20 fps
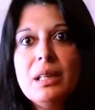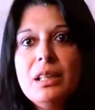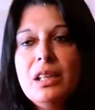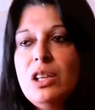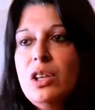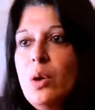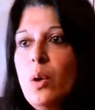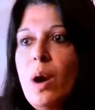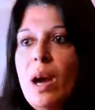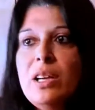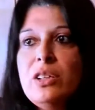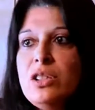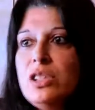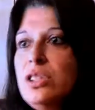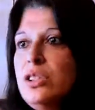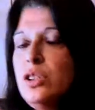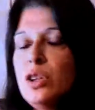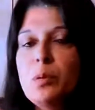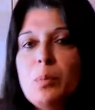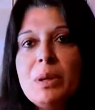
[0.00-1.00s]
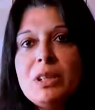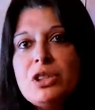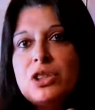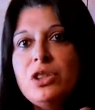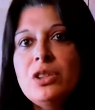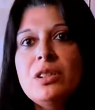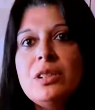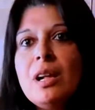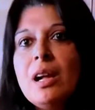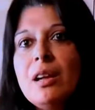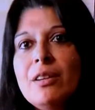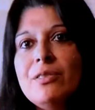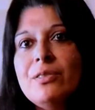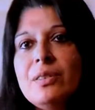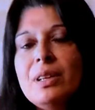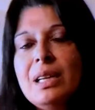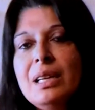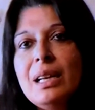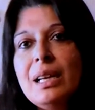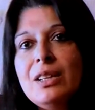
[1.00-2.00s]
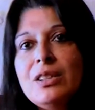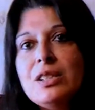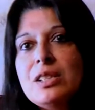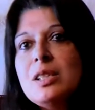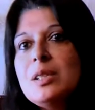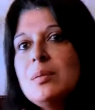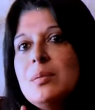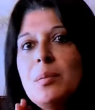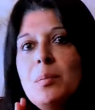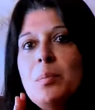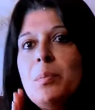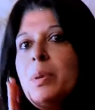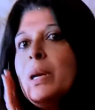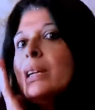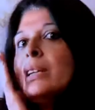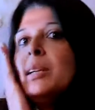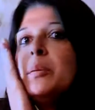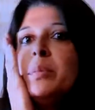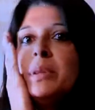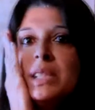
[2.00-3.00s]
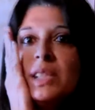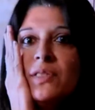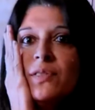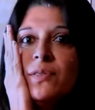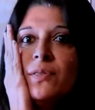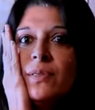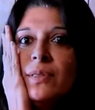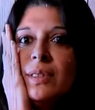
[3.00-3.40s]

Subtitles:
you know, I just took my shirt off and I just picked up his